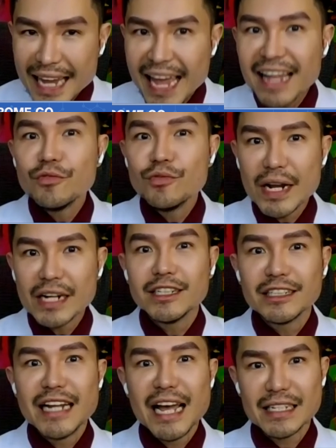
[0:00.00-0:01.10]
can
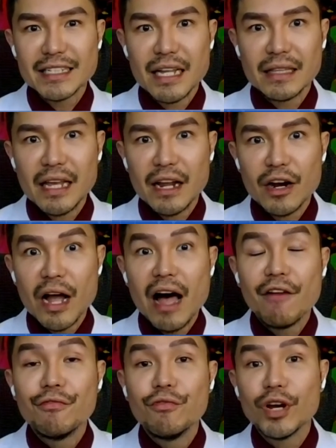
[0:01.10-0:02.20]
recognize that they are
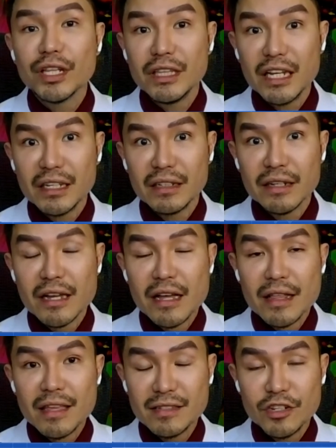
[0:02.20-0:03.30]
avoiding
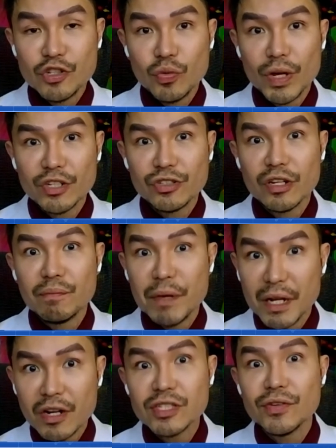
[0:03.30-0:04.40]
the situation
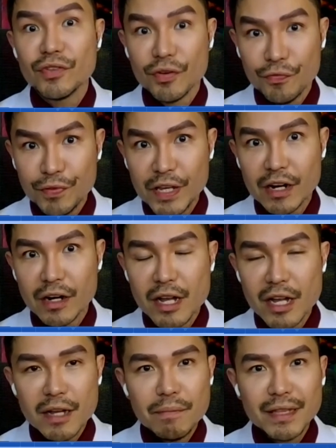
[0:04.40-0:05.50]
because of their fear,
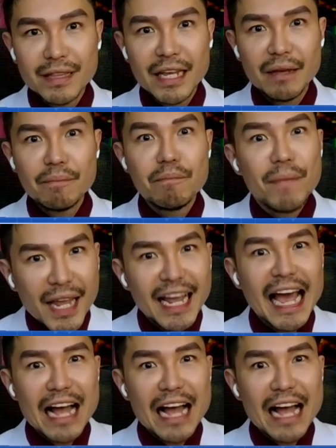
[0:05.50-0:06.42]
but they may